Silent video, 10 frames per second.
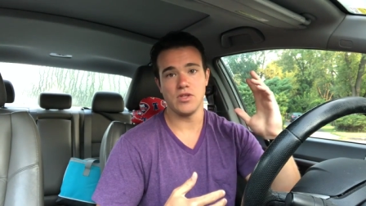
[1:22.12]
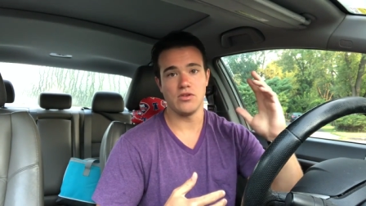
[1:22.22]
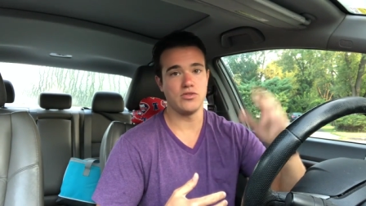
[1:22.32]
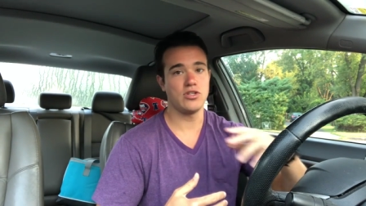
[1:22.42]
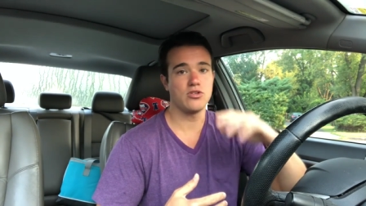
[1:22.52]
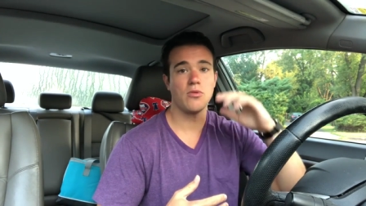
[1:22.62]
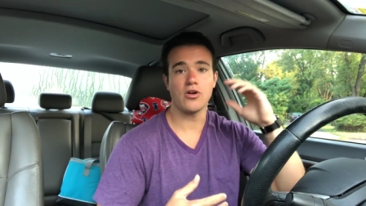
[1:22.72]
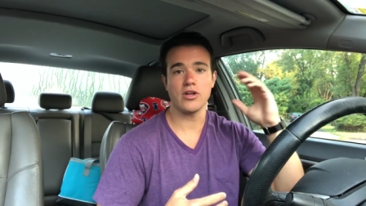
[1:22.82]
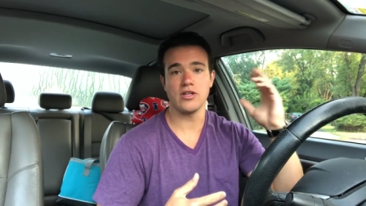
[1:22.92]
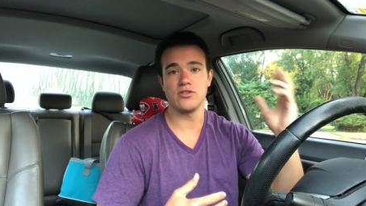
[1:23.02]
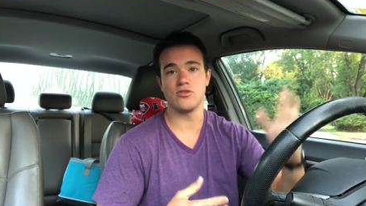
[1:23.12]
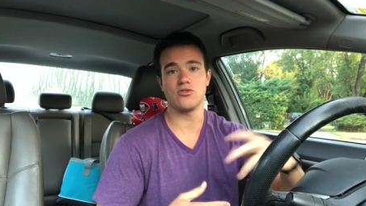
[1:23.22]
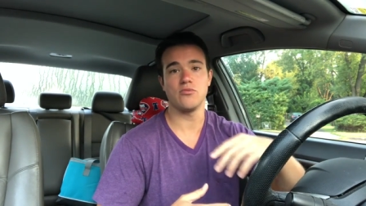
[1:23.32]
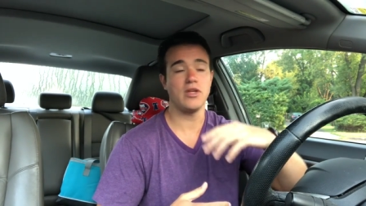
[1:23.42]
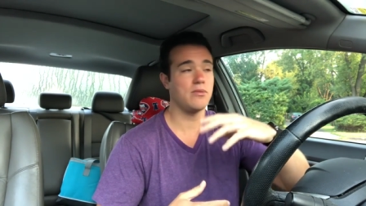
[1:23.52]
you know, digital marketing and
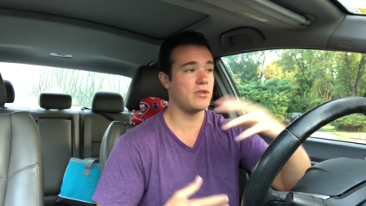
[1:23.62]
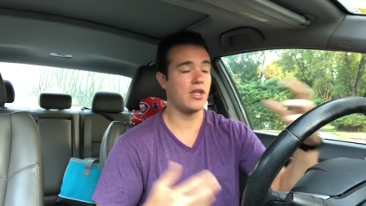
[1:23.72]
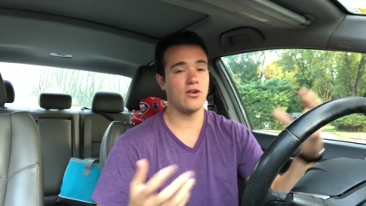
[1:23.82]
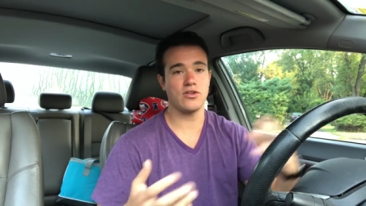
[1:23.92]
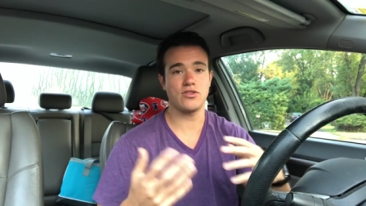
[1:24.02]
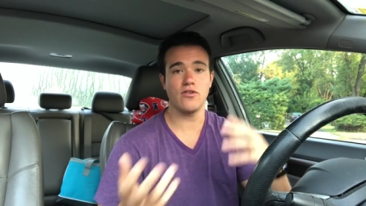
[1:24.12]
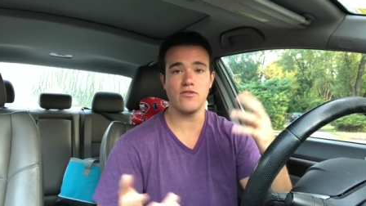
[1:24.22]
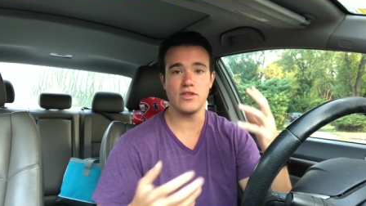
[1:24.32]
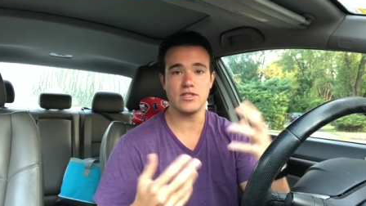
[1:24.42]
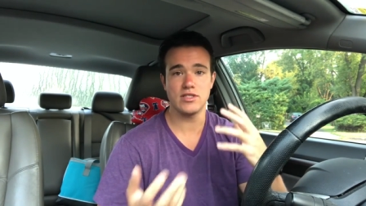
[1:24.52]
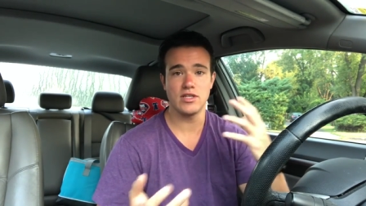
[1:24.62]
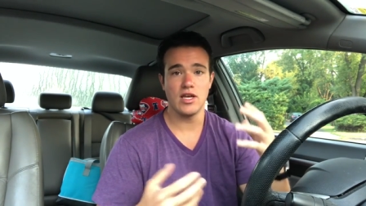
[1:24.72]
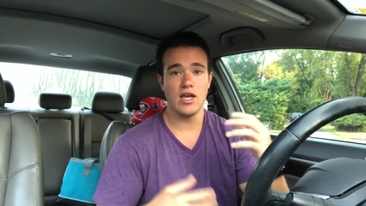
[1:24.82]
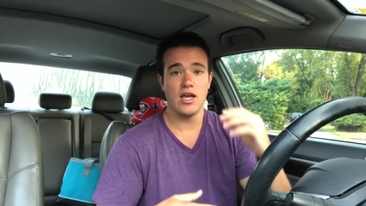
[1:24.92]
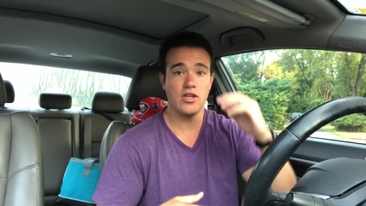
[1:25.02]
social media, but then also this,
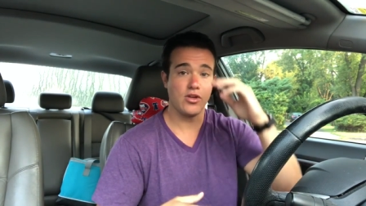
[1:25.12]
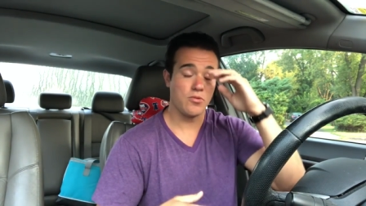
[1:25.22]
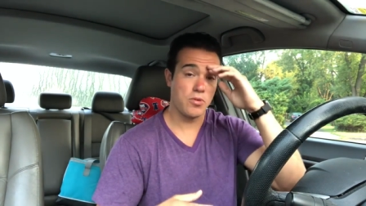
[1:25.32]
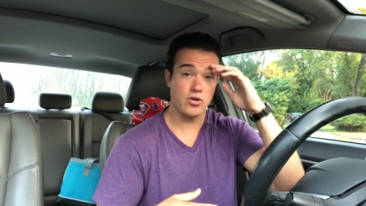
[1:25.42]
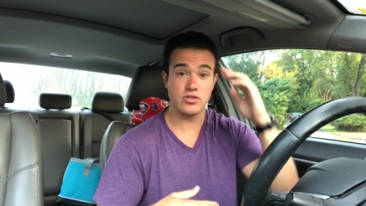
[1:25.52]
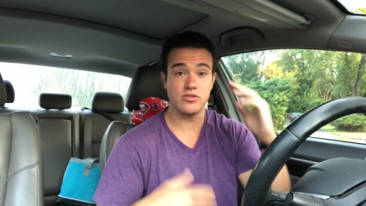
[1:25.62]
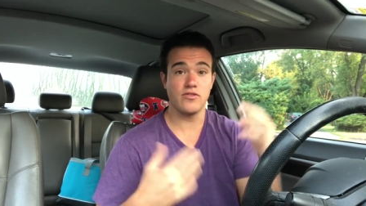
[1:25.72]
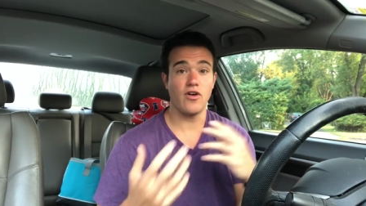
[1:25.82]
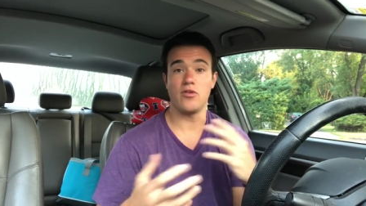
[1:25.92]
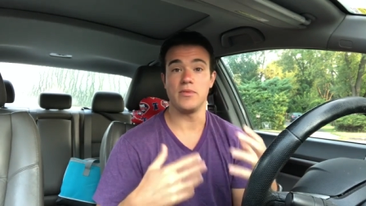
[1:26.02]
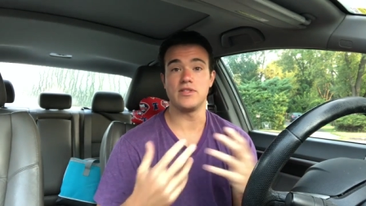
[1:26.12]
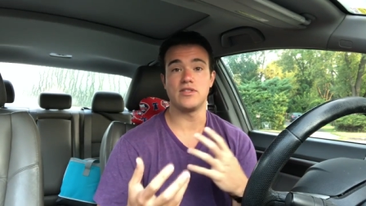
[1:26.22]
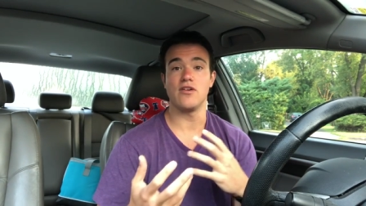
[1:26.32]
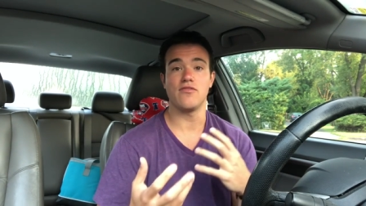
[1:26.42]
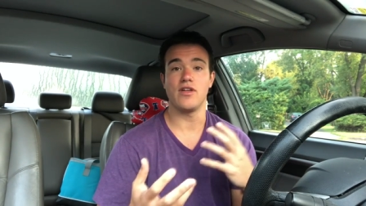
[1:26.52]
you know, personal development
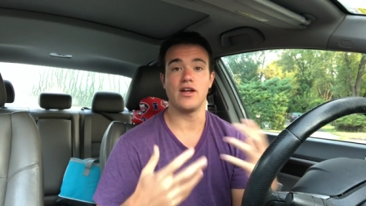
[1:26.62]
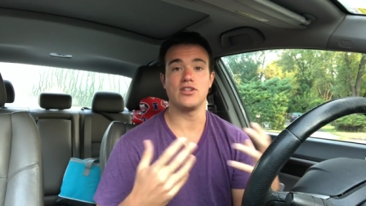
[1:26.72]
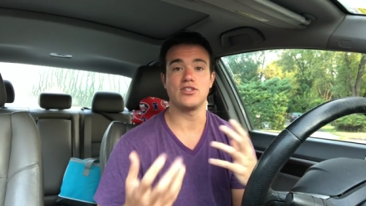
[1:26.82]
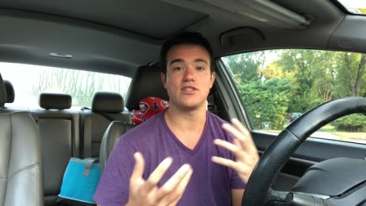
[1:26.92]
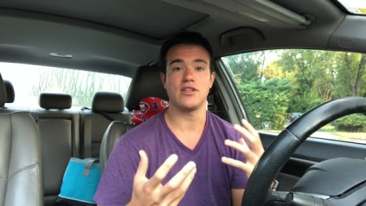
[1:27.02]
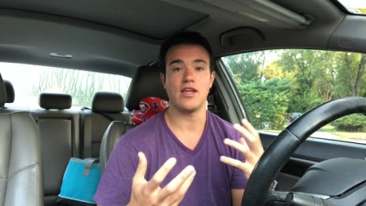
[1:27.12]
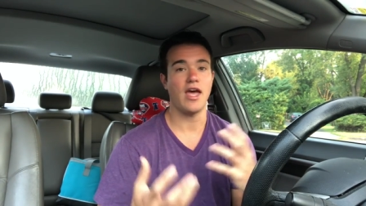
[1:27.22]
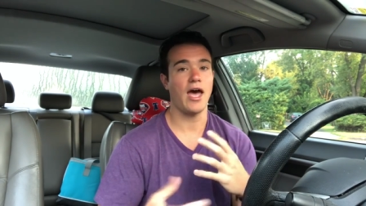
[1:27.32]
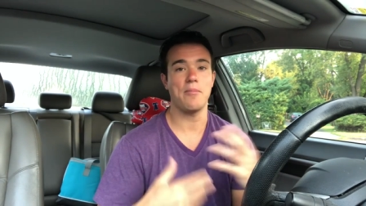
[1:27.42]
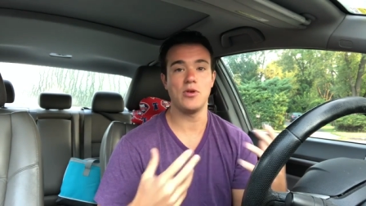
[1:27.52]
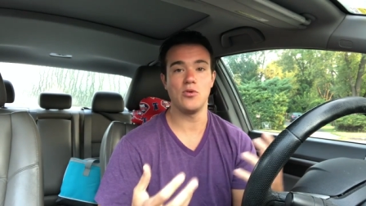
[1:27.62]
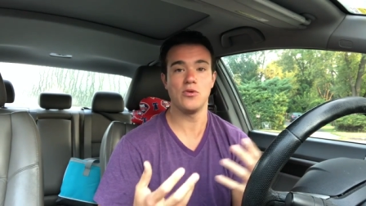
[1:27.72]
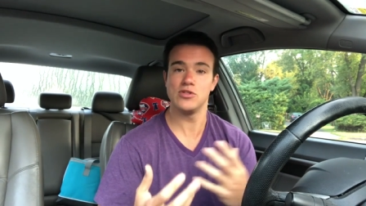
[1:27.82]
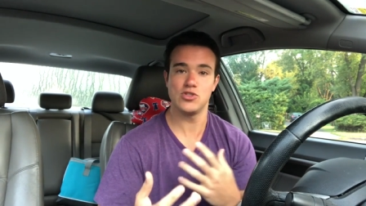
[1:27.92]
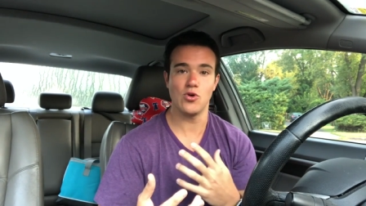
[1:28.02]
stuff that I just happen
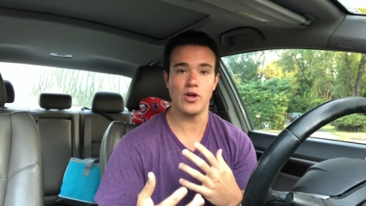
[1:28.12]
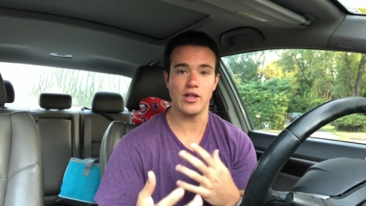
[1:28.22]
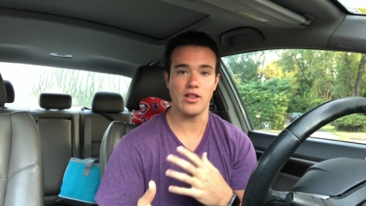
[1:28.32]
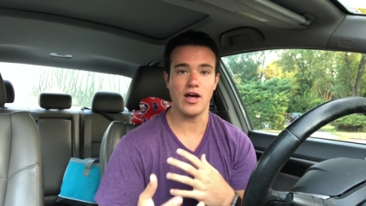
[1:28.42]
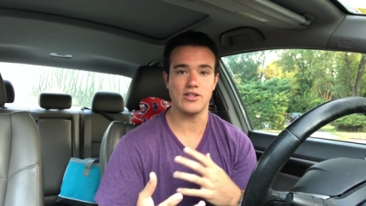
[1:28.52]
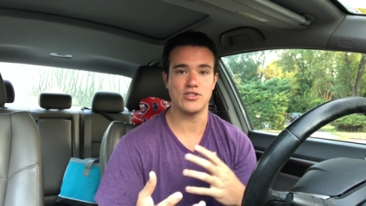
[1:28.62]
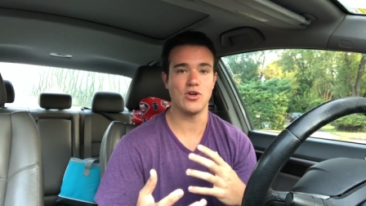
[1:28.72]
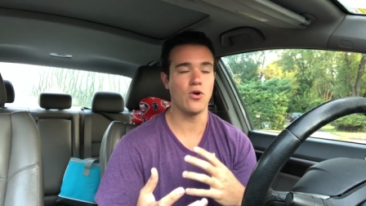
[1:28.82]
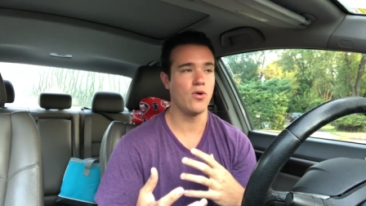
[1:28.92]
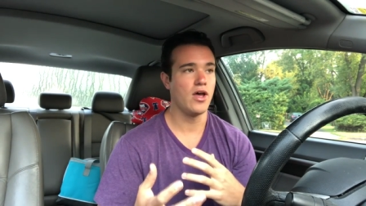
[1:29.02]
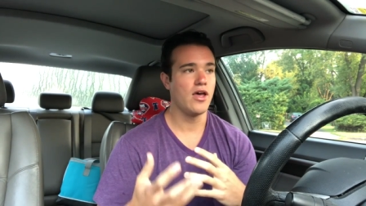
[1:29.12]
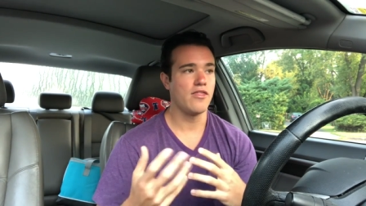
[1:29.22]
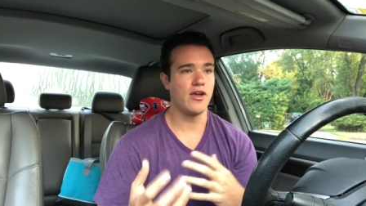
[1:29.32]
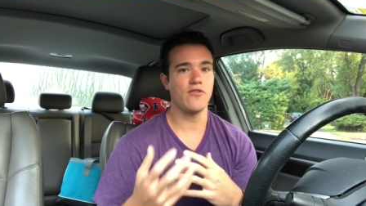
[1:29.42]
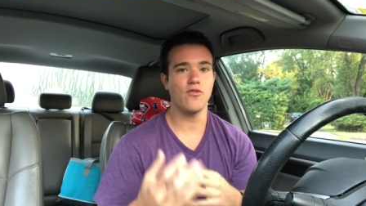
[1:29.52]
to enjoy a lot. So
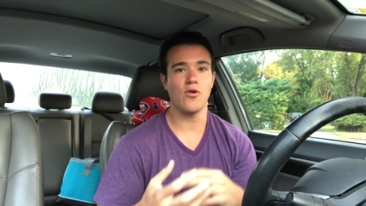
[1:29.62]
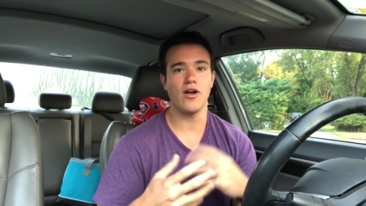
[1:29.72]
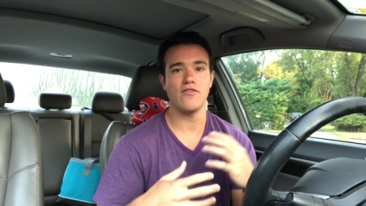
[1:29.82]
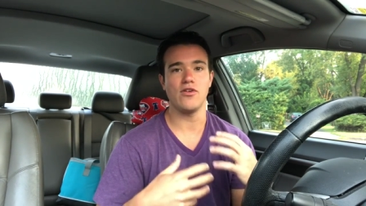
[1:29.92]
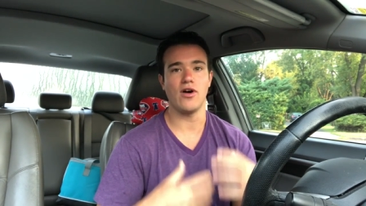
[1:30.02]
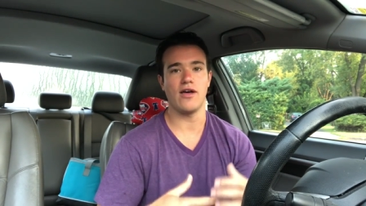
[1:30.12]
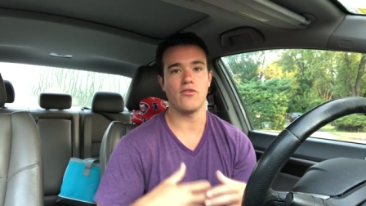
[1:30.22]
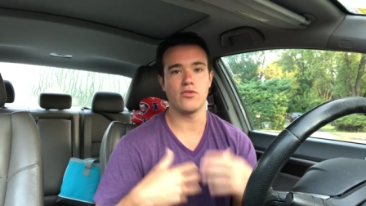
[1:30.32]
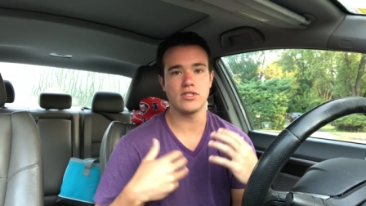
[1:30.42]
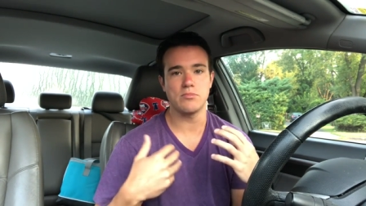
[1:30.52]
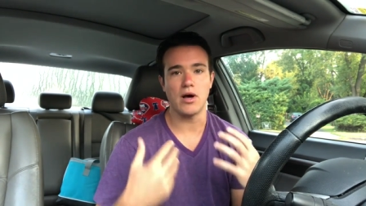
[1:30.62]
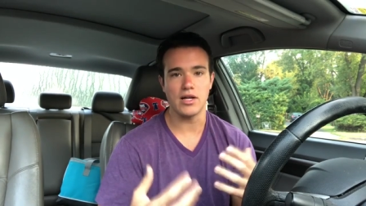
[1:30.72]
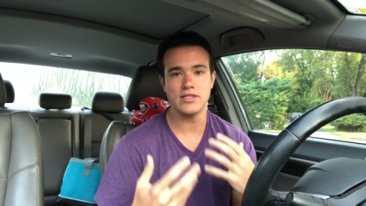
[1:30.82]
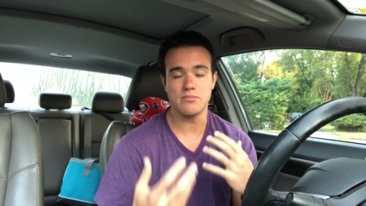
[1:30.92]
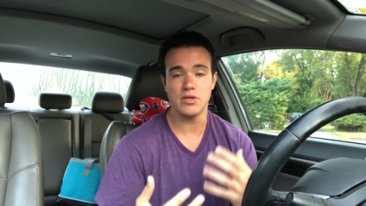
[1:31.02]
therefore, I feel I have a
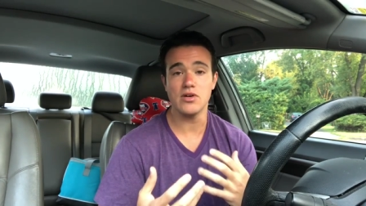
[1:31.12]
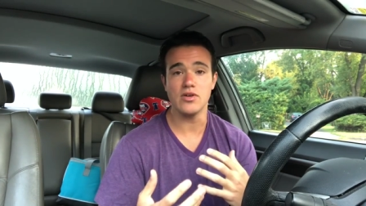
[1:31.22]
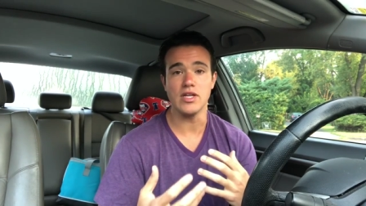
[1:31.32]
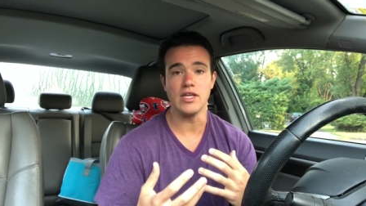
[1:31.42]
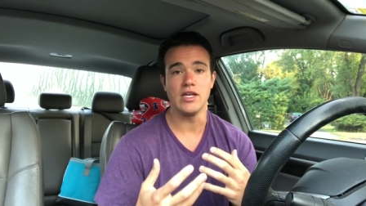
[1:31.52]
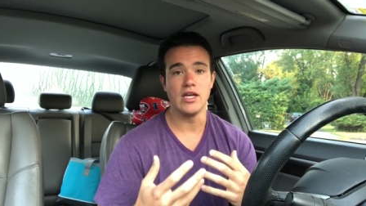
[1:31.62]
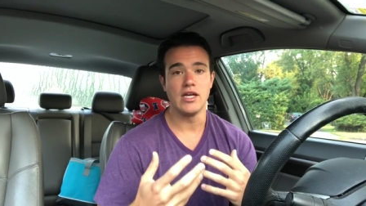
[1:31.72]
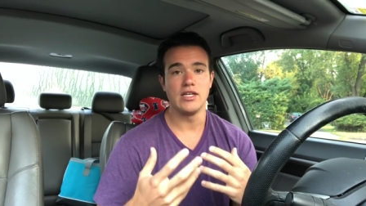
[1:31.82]
responsibility